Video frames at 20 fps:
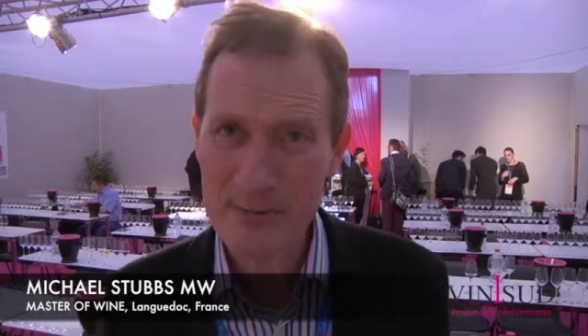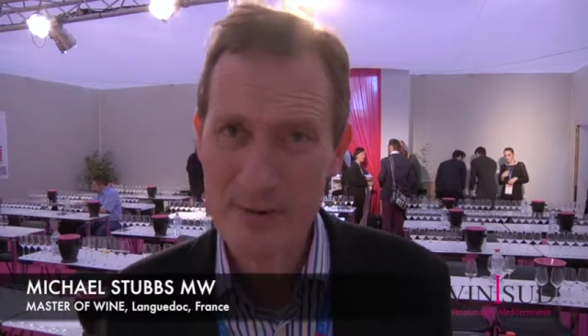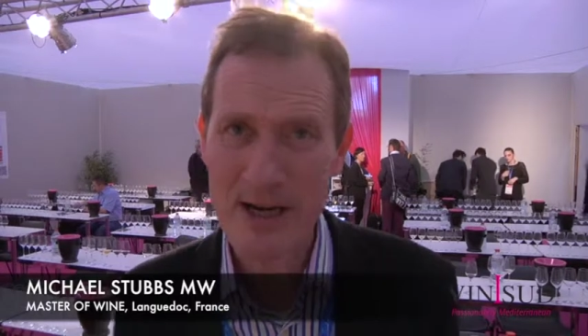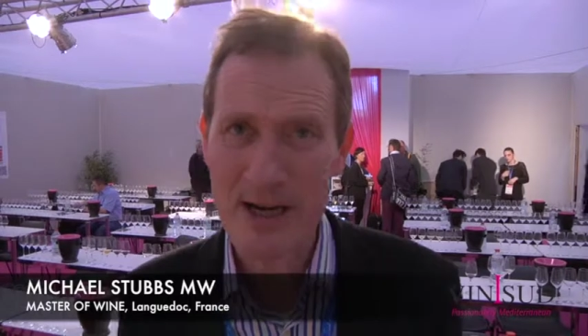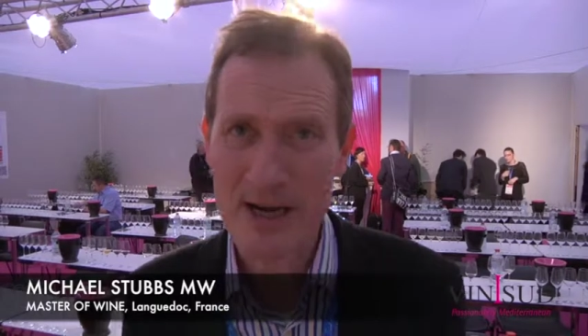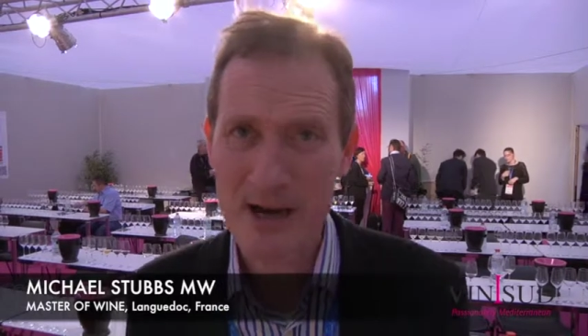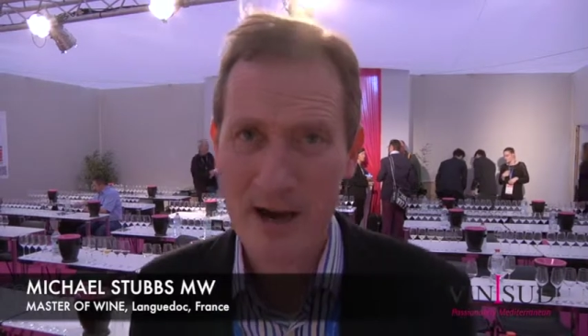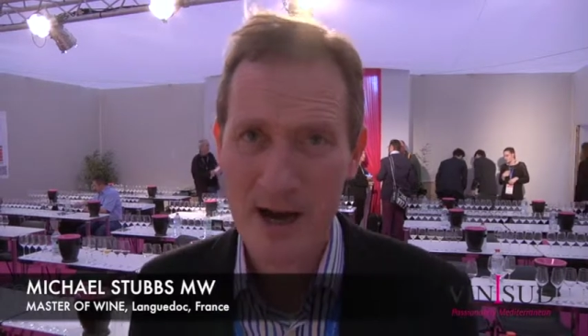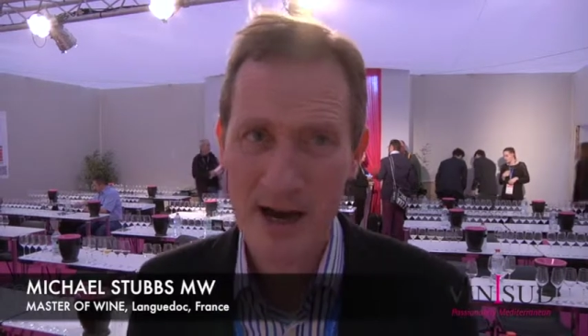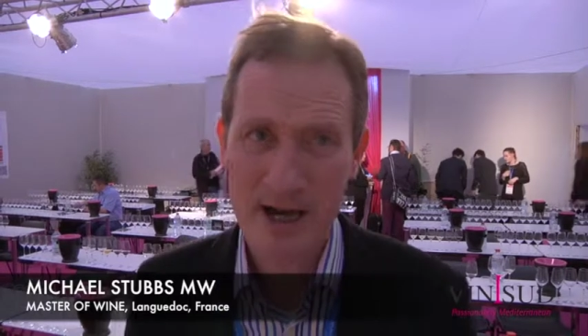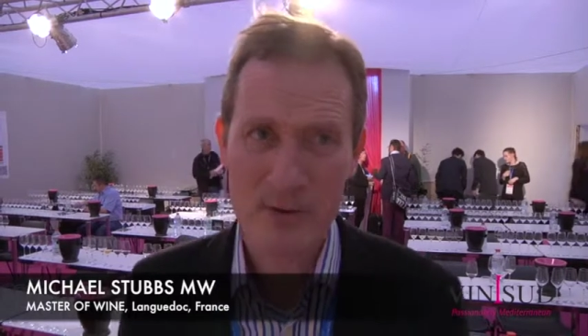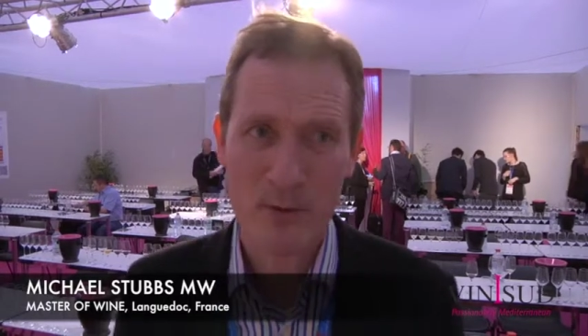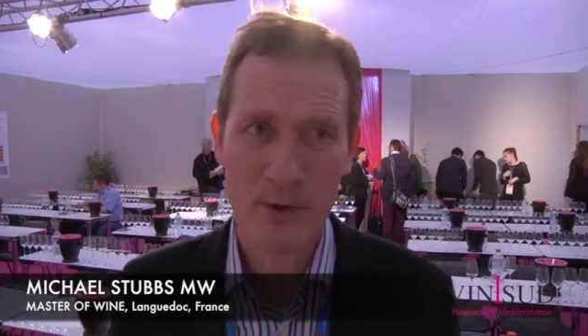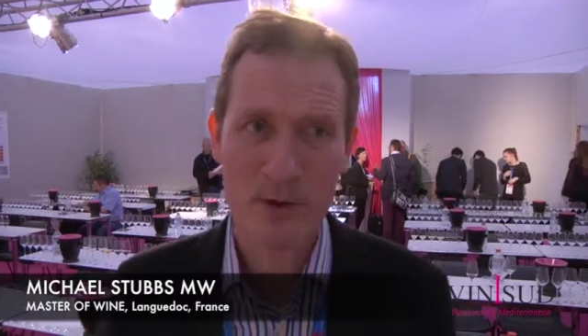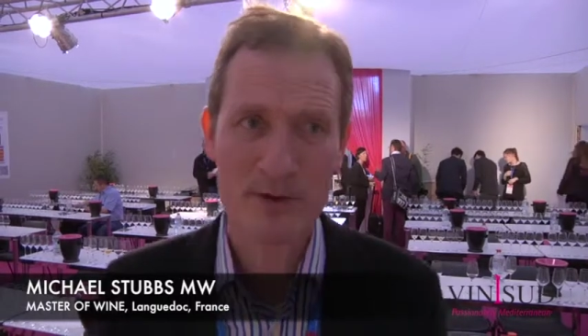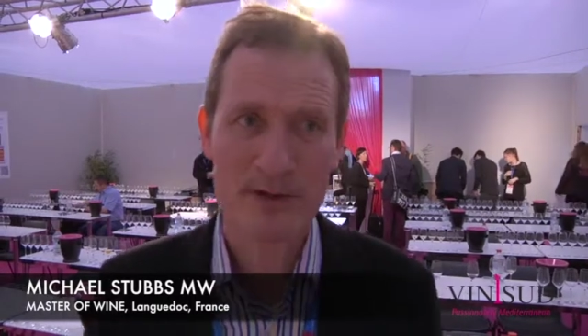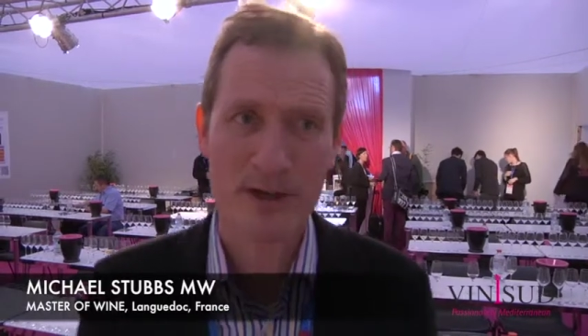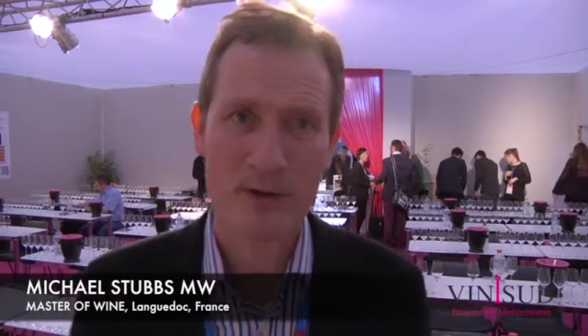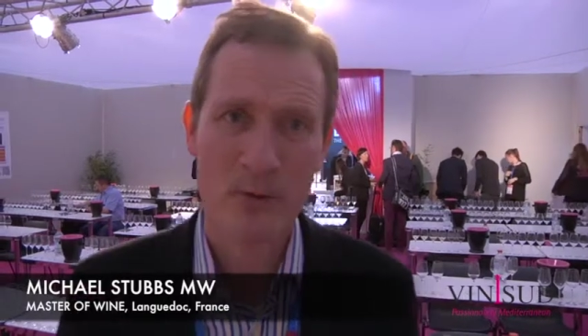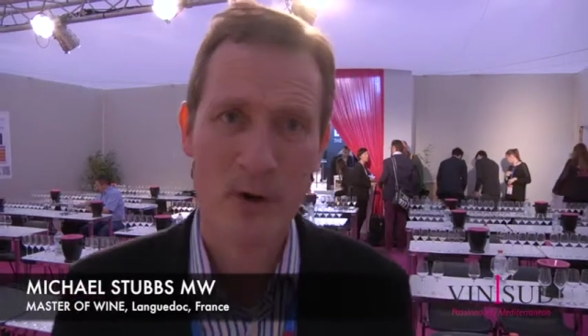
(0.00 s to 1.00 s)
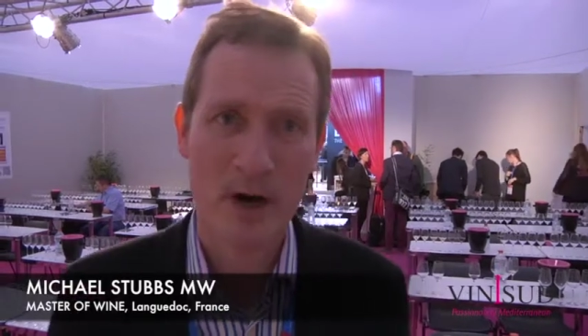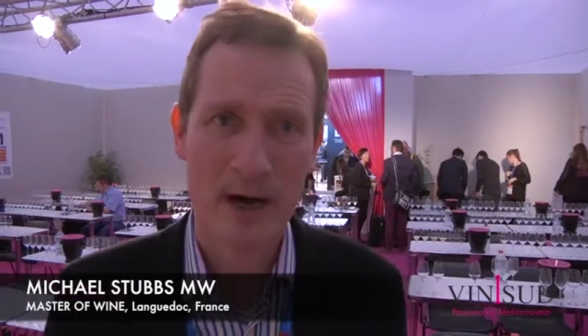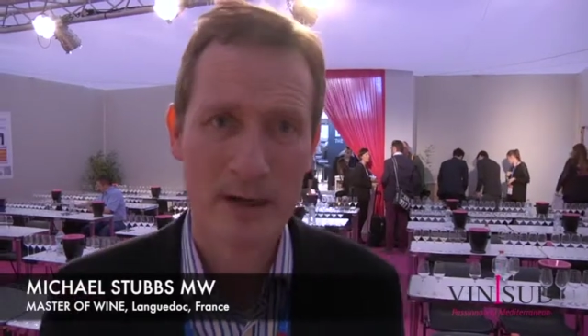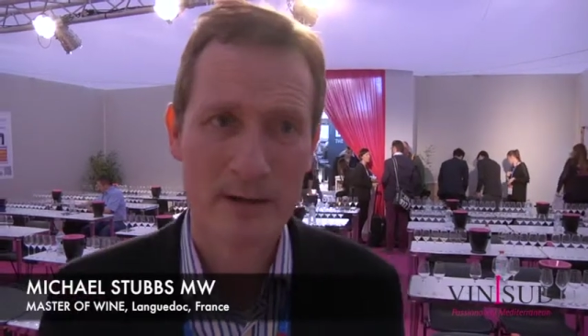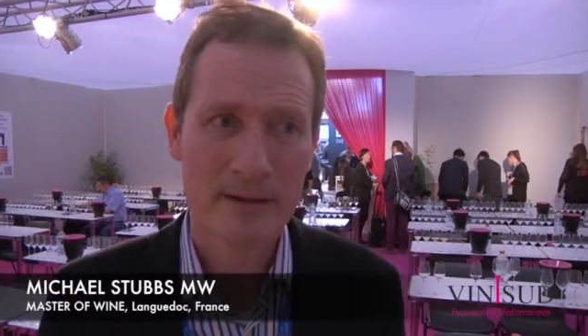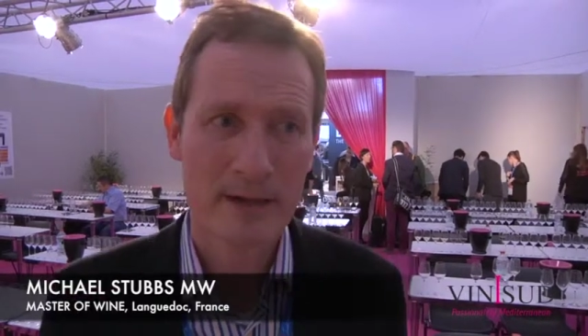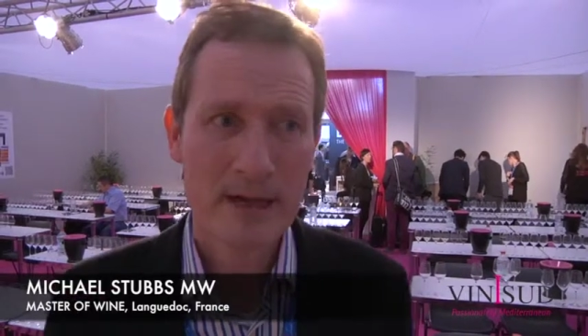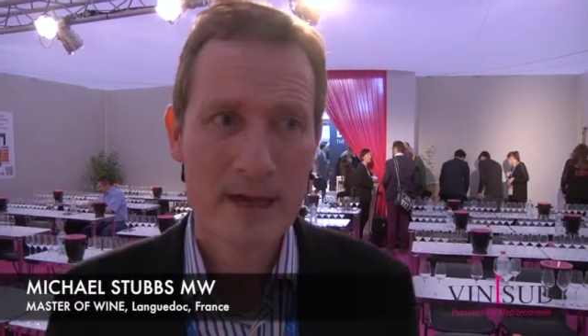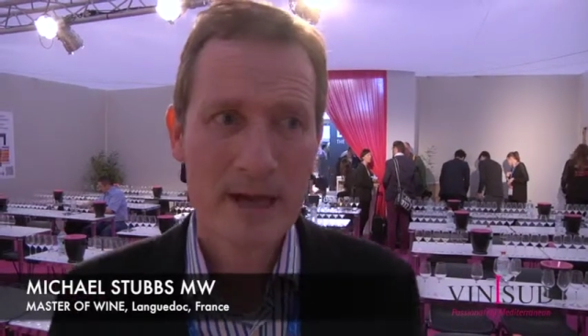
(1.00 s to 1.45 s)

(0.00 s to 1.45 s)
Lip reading: really high quality wine.